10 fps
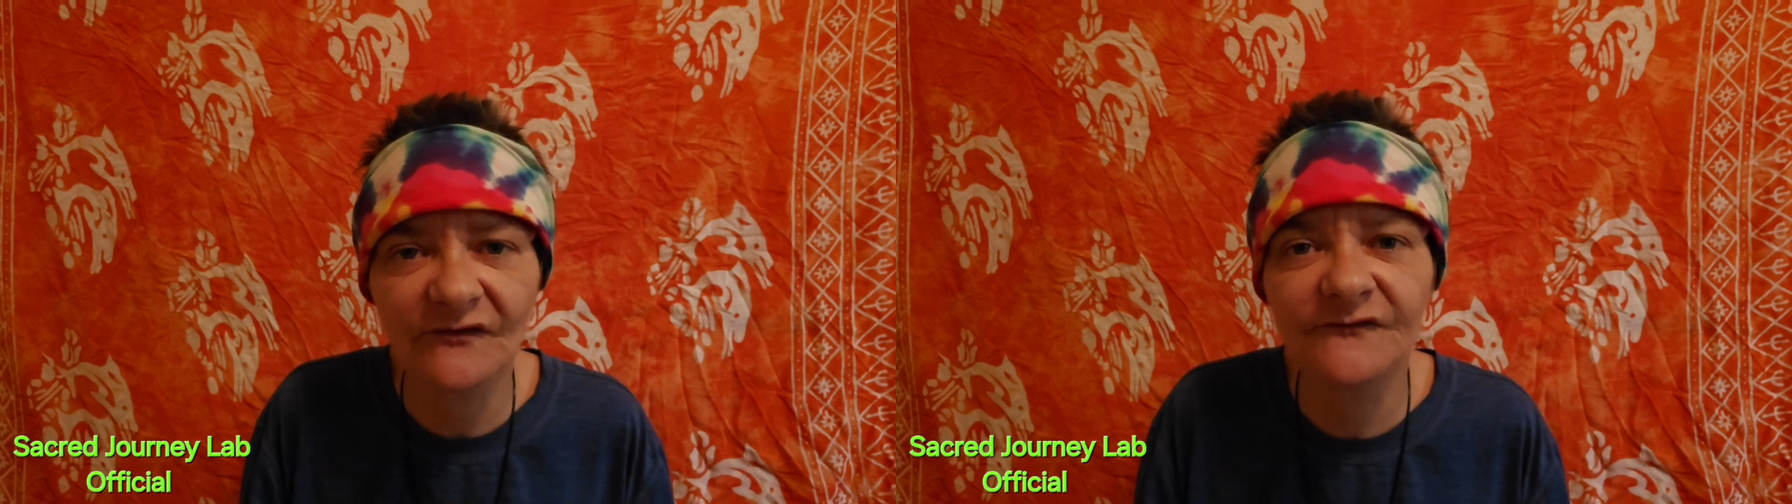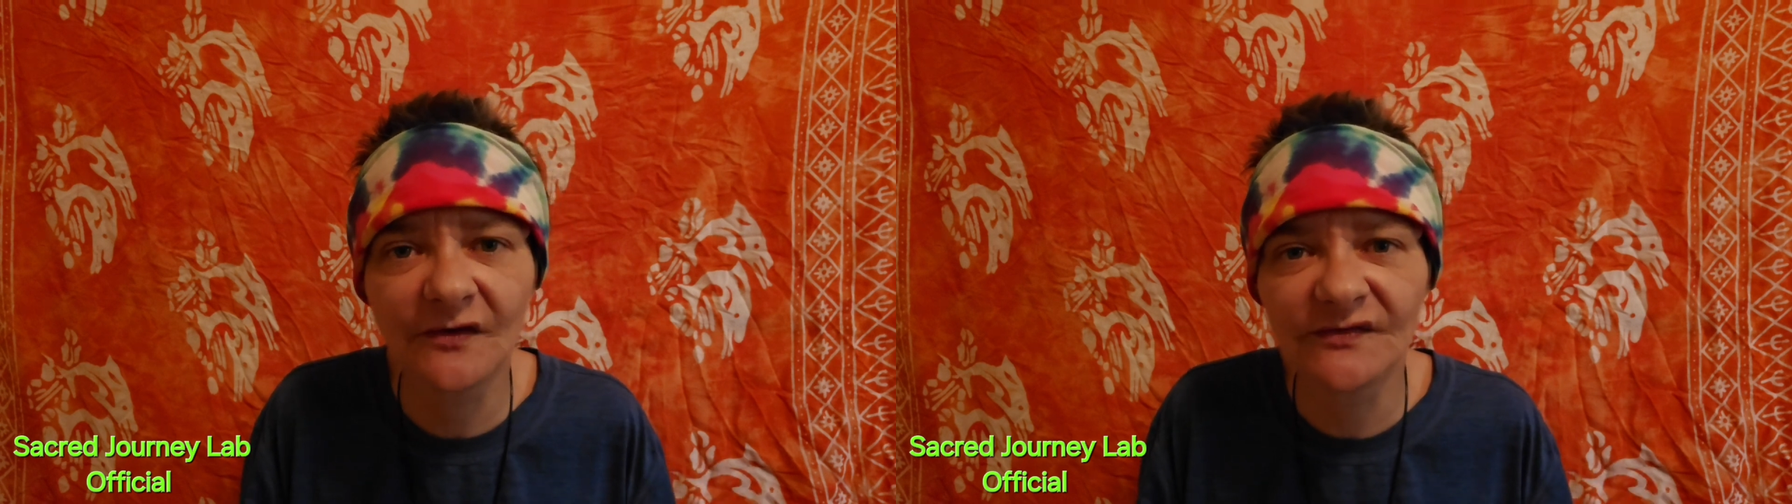
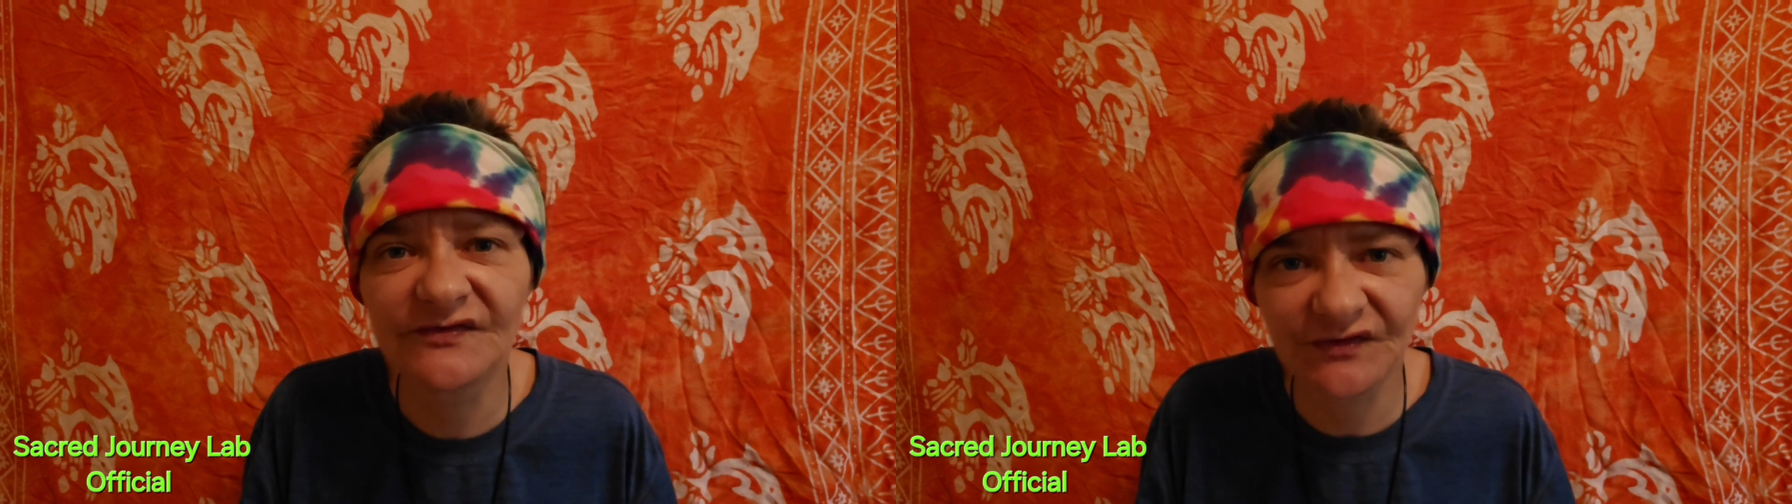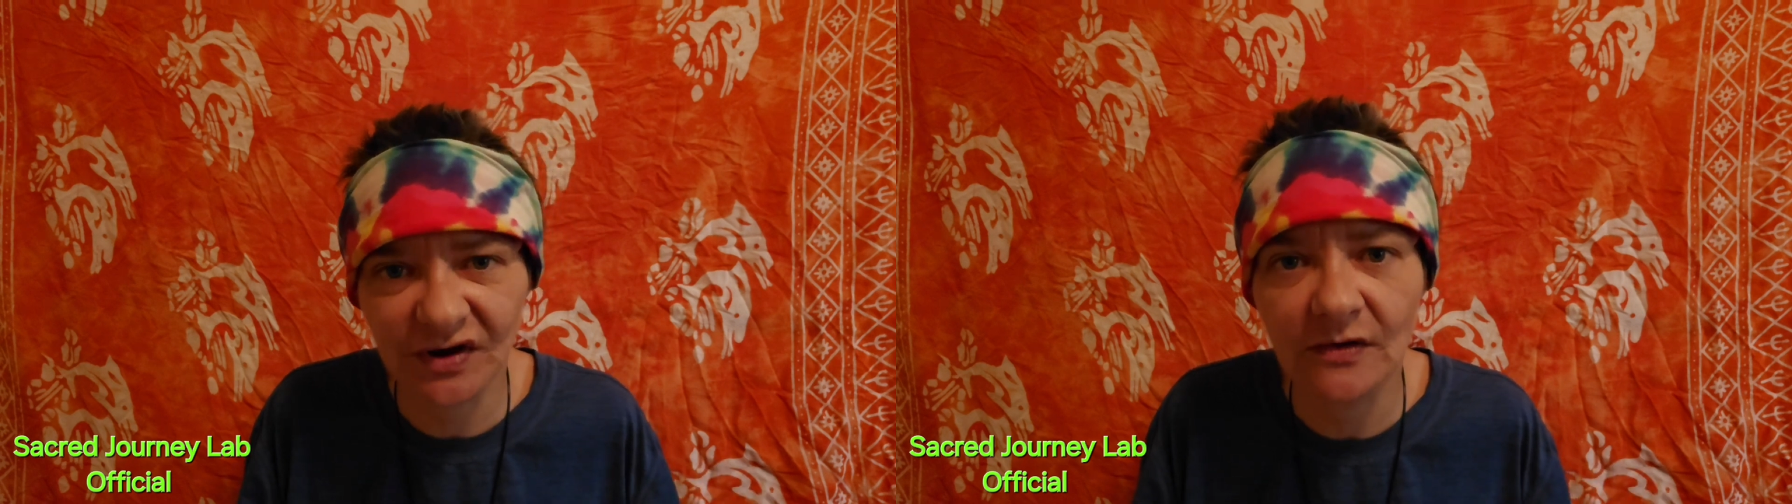of those
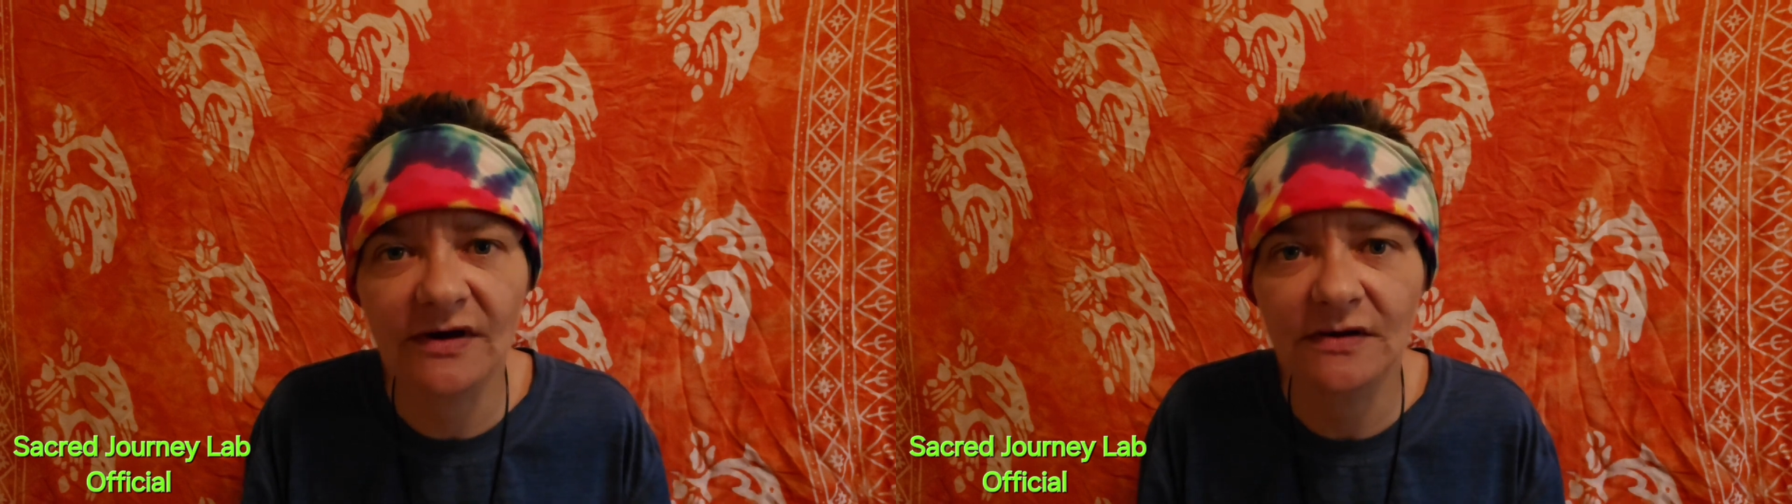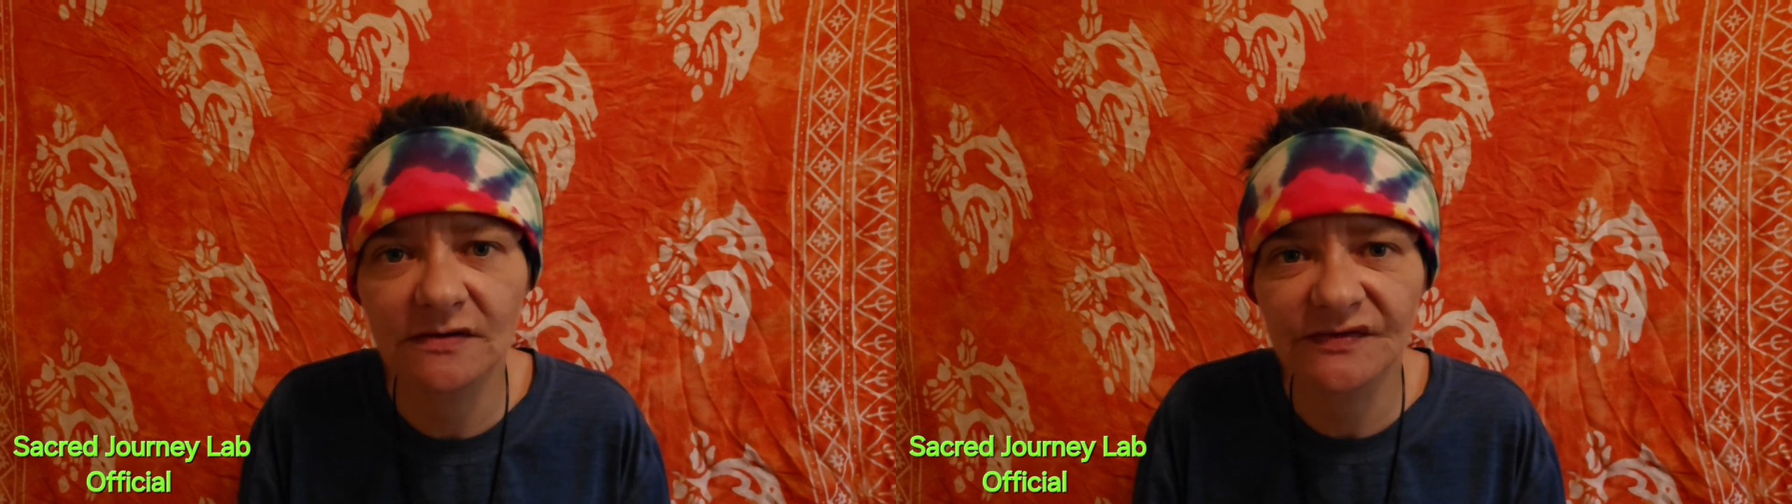
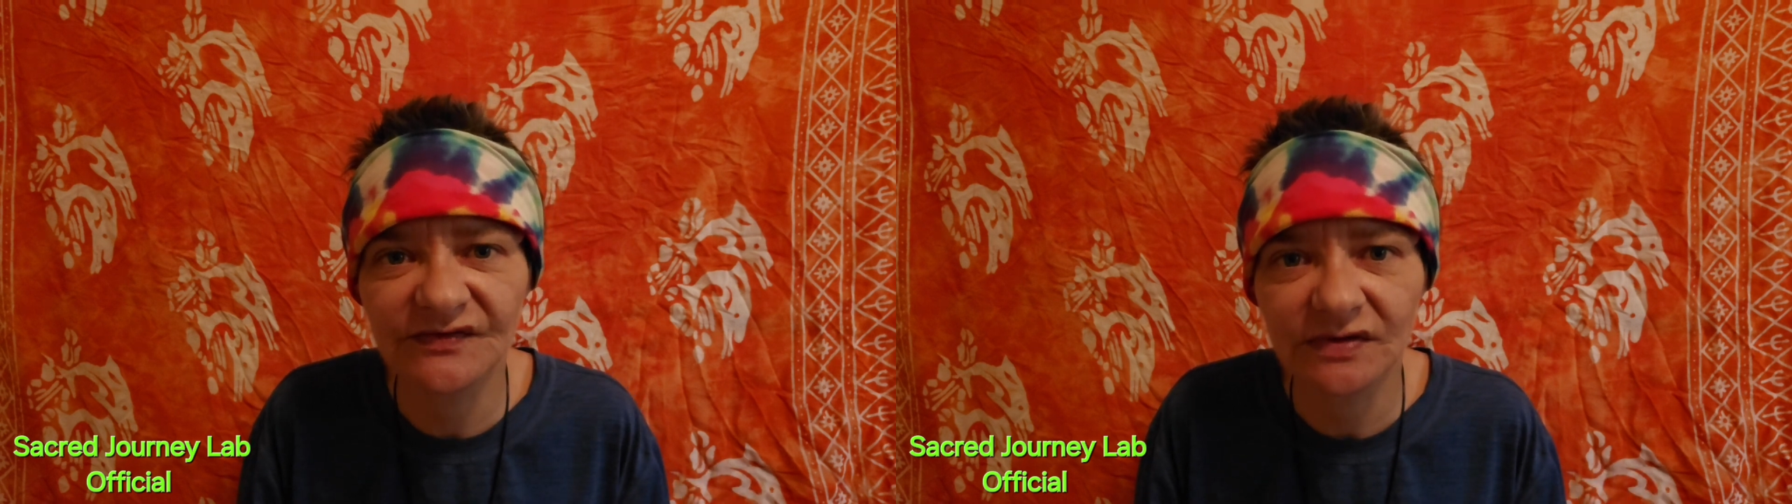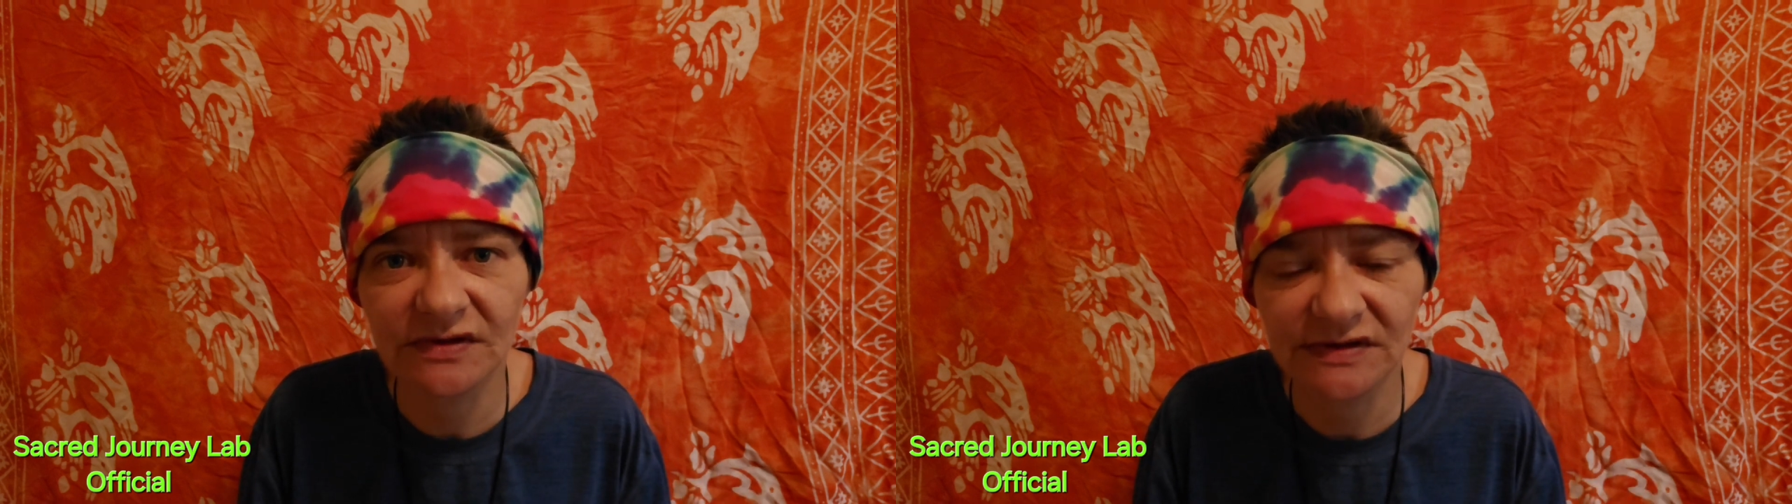scenarios.